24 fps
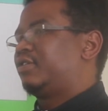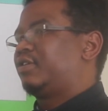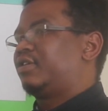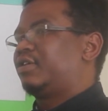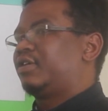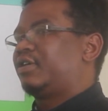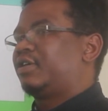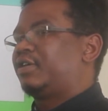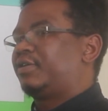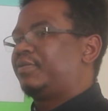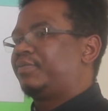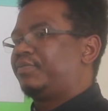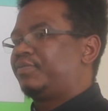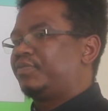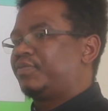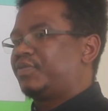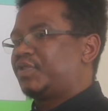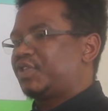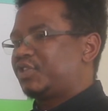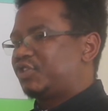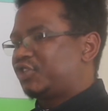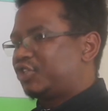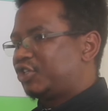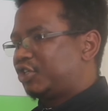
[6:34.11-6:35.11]

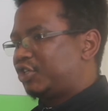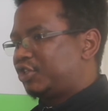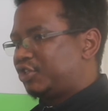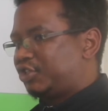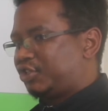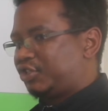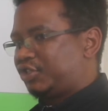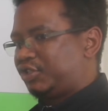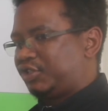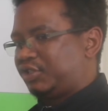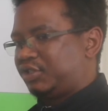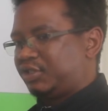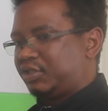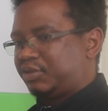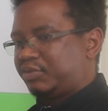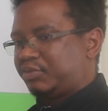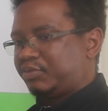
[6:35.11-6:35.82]
The church